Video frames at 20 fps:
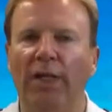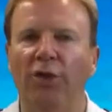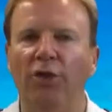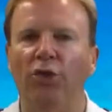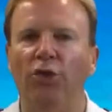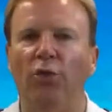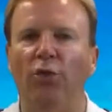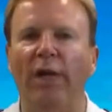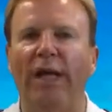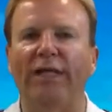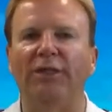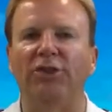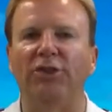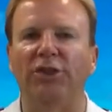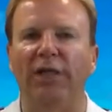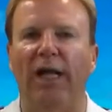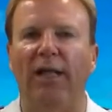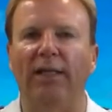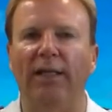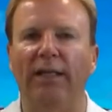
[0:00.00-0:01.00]
in direct
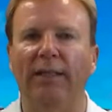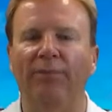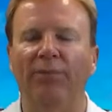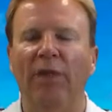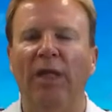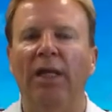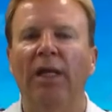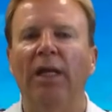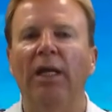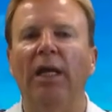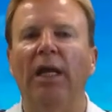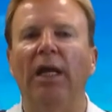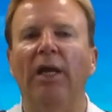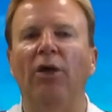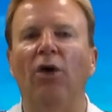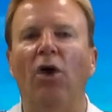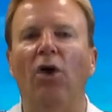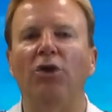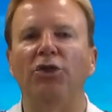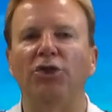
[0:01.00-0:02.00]
selling,
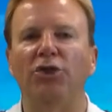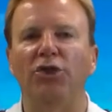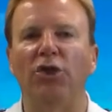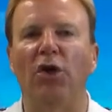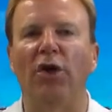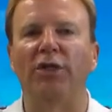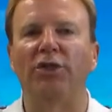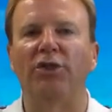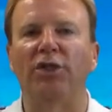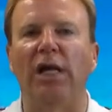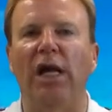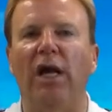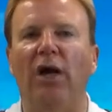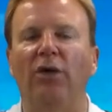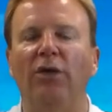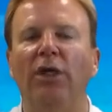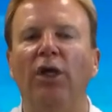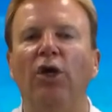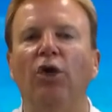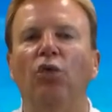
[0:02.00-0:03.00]
it all starts
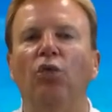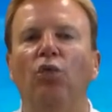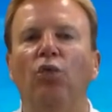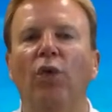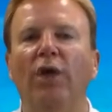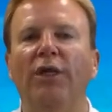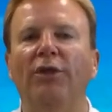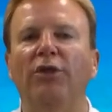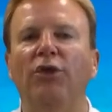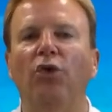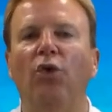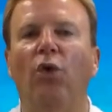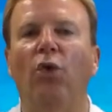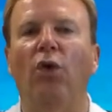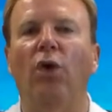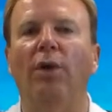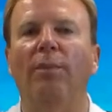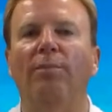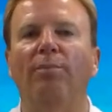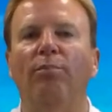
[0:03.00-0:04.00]
out with
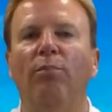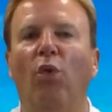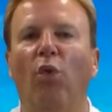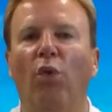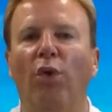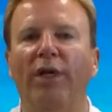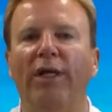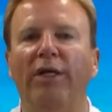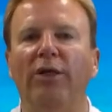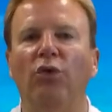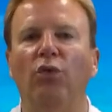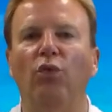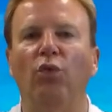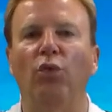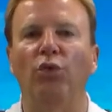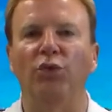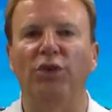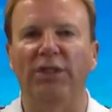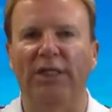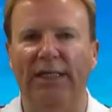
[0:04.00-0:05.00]
your morning
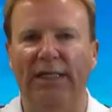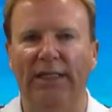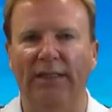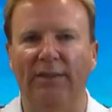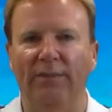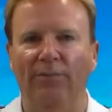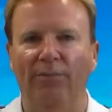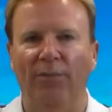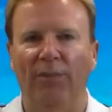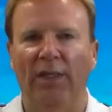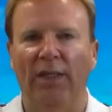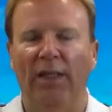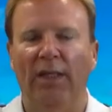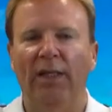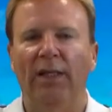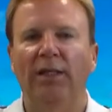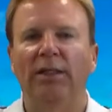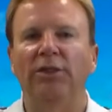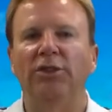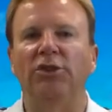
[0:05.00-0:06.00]
routine.
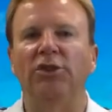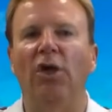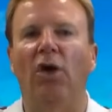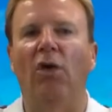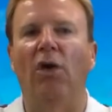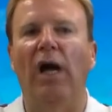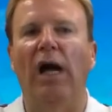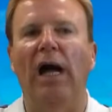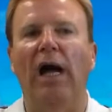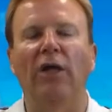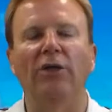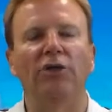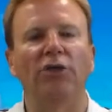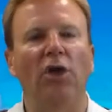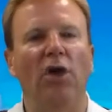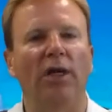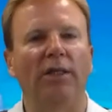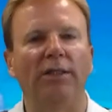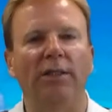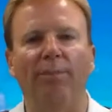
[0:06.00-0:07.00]
So I'll
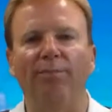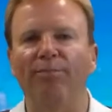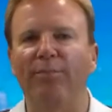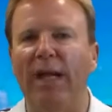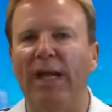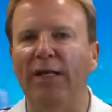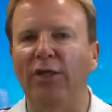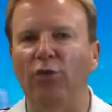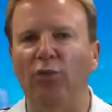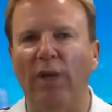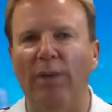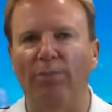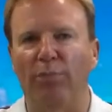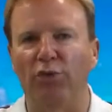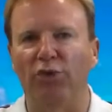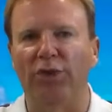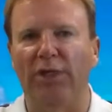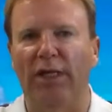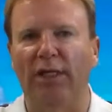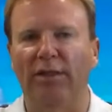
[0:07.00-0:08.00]
talk to many
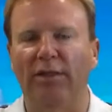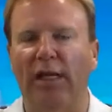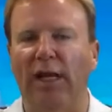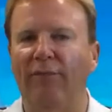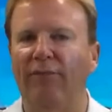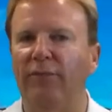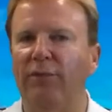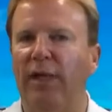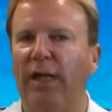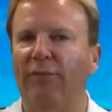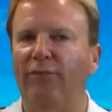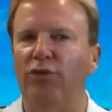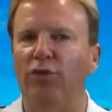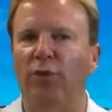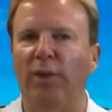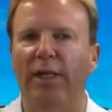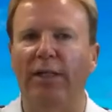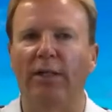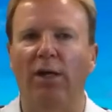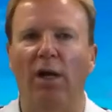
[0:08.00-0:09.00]
representatives. I've
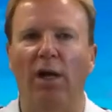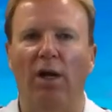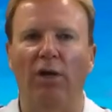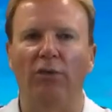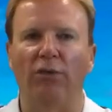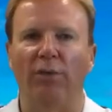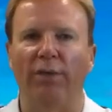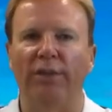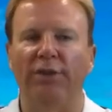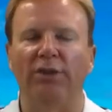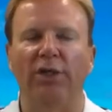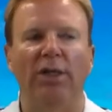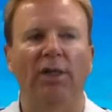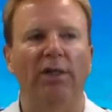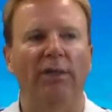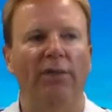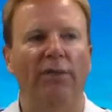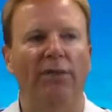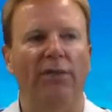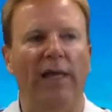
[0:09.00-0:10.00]
trained hundreds,
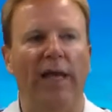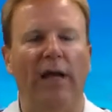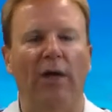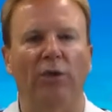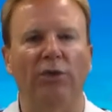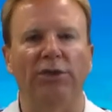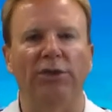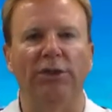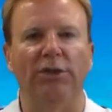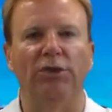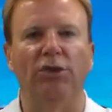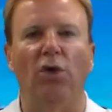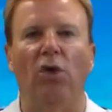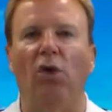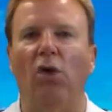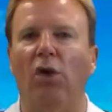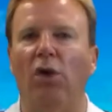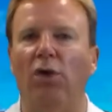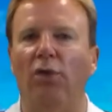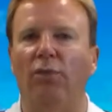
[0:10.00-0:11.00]
thousands
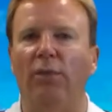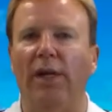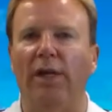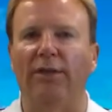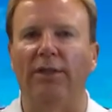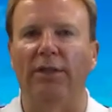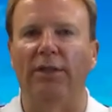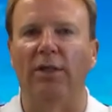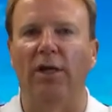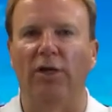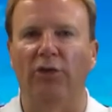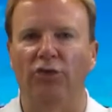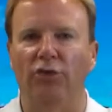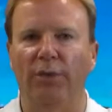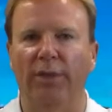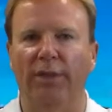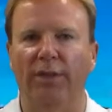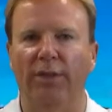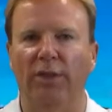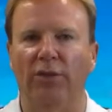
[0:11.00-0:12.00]
all around the
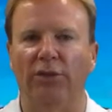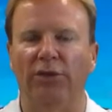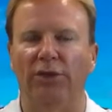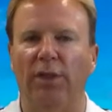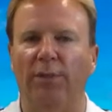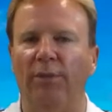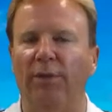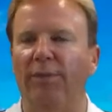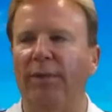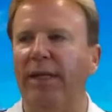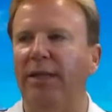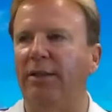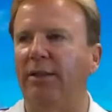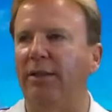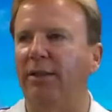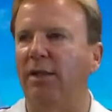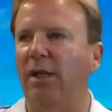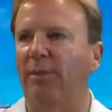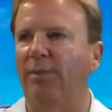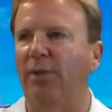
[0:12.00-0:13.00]
country. You know, some are
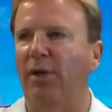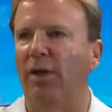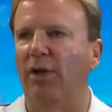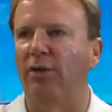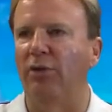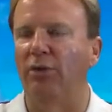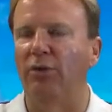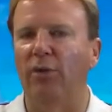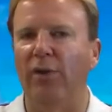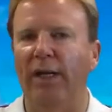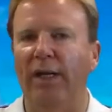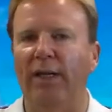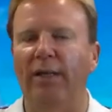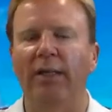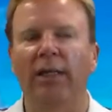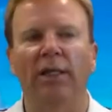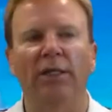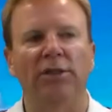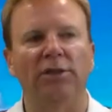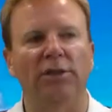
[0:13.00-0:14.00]
making a couple $100
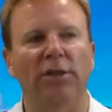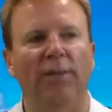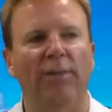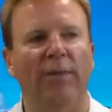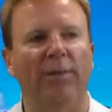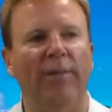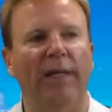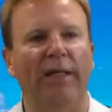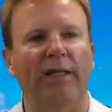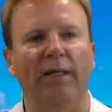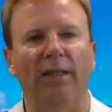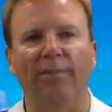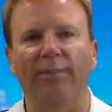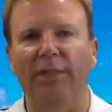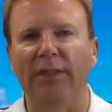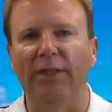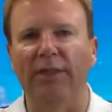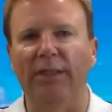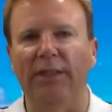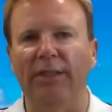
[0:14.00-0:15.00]
grand, some are making $1
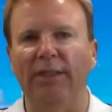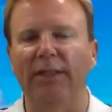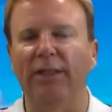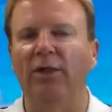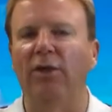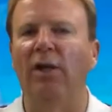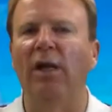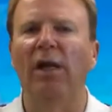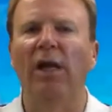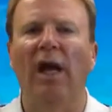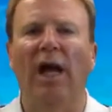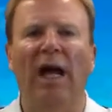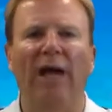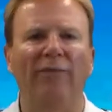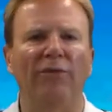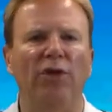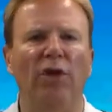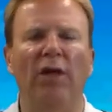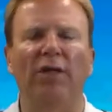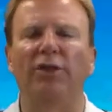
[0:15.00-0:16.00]
million a year.
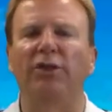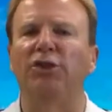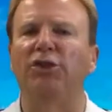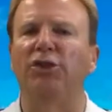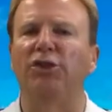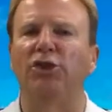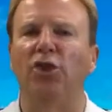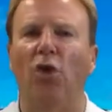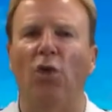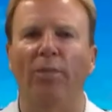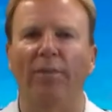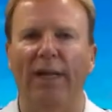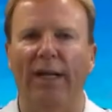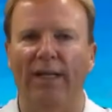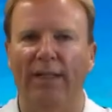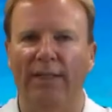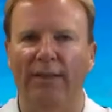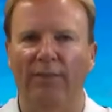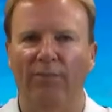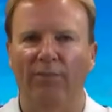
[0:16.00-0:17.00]
I've talked to so
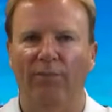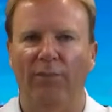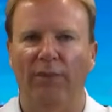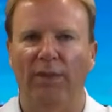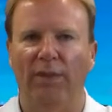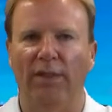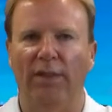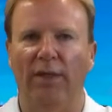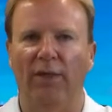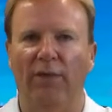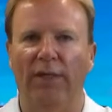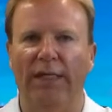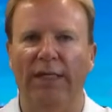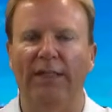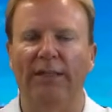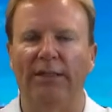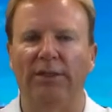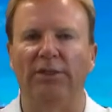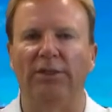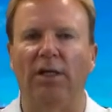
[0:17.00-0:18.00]
many, you know,
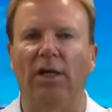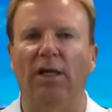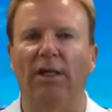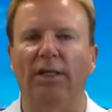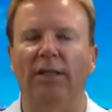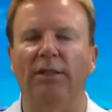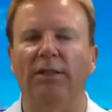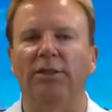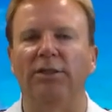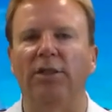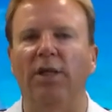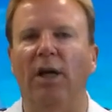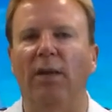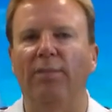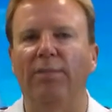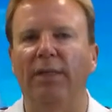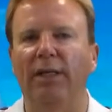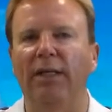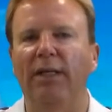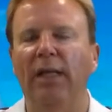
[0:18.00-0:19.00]
in this
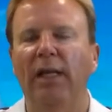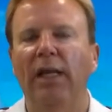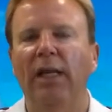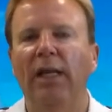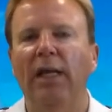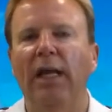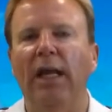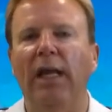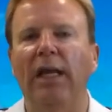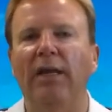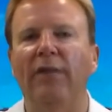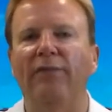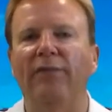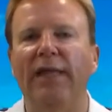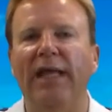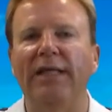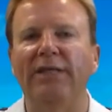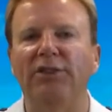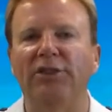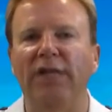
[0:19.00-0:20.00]
company. And if
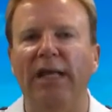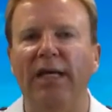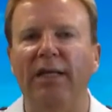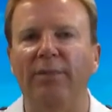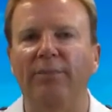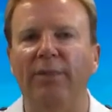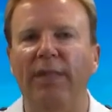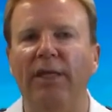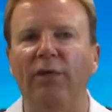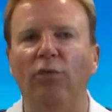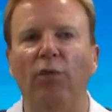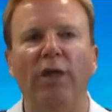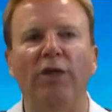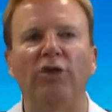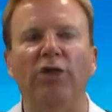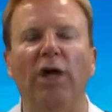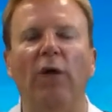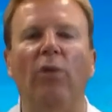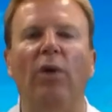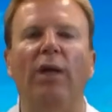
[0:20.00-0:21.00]
they say to me,
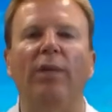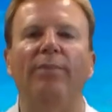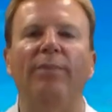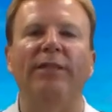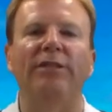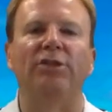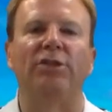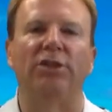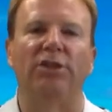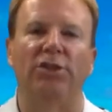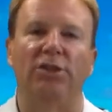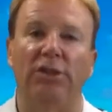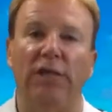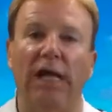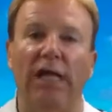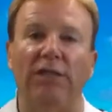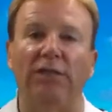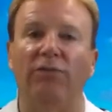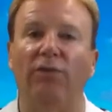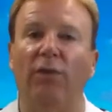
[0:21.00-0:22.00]
Rich, I want to be
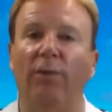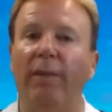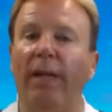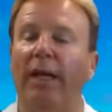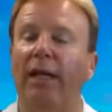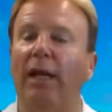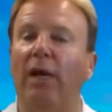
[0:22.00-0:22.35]
successful,